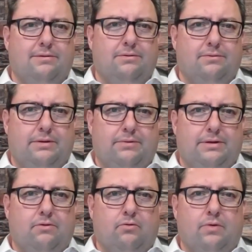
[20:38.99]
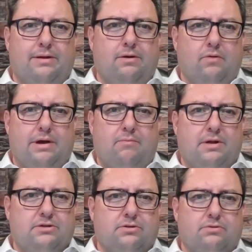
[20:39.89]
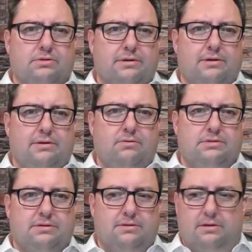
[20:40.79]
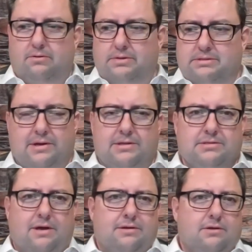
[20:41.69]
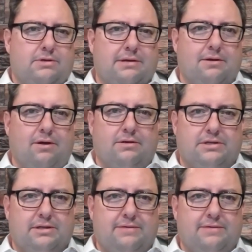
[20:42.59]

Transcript: We don't quite know how much those are going to use, and it's not new technology.